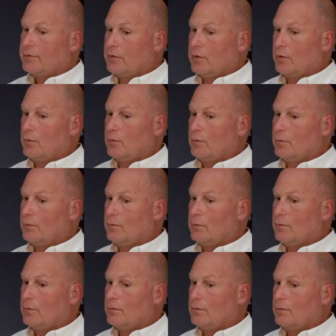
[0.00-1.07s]
So
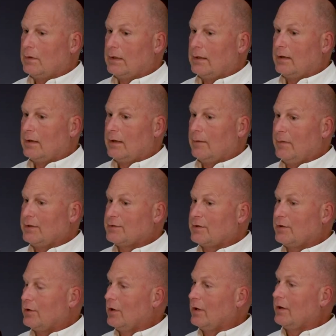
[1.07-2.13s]
I
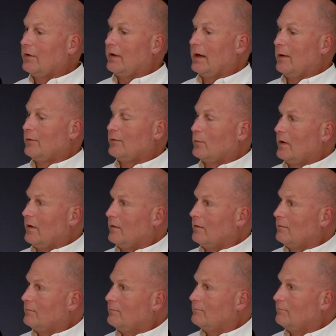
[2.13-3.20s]
mentioned earlier that I was one of
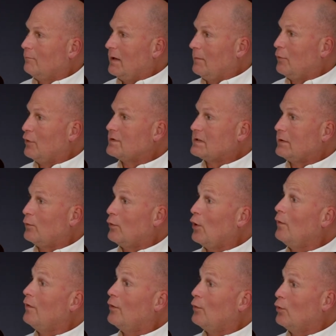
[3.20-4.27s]
the members that
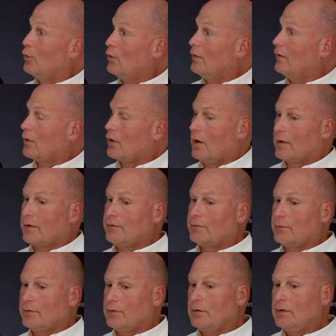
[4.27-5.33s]
wrote the rule, the caucus
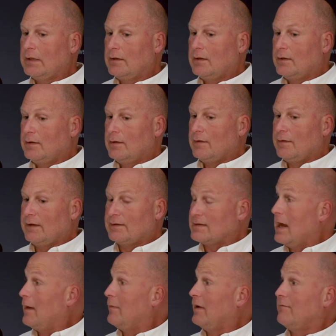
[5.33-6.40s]
rule, that's
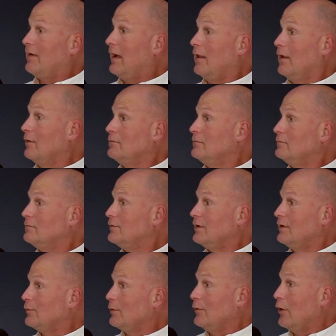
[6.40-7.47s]
not been followed
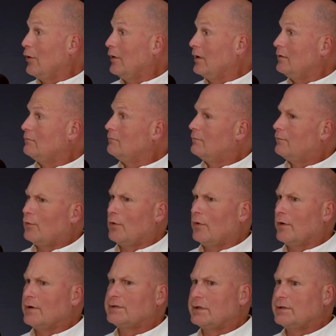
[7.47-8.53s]
since we wrote it
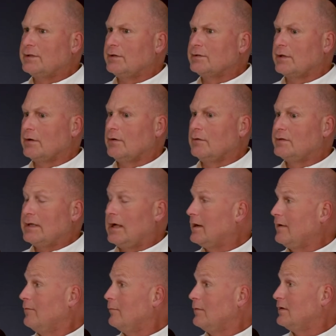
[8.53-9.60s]
4 or 6 years ago. It's not
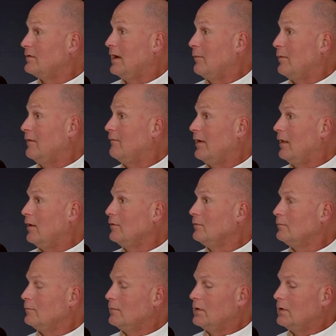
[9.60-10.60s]
been followed.